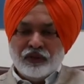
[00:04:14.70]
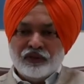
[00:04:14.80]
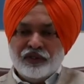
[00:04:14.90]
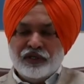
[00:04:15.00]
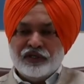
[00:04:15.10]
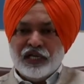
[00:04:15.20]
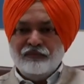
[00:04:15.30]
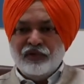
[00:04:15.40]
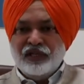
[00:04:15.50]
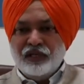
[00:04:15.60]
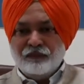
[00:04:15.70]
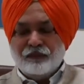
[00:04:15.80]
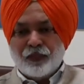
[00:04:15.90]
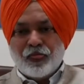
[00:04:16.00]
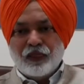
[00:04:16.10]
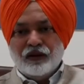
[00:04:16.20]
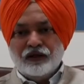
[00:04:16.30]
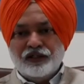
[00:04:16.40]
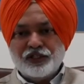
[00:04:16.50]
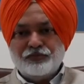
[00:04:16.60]
The timely
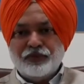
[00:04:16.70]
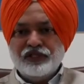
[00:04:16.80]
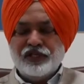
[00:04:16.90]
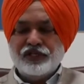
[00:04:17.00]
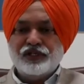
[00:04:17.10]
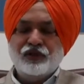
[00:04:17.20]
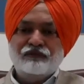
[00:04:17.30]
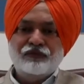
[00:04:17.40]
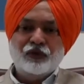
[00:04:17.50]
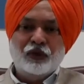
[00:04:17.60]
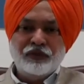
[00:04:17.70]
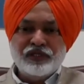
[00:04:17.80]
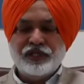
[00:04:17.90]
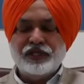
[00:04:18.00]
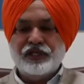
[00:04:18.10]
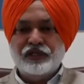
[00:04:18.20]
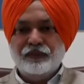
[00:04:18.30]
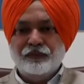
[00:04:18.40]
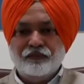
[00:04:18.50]
dispensation of the compensation,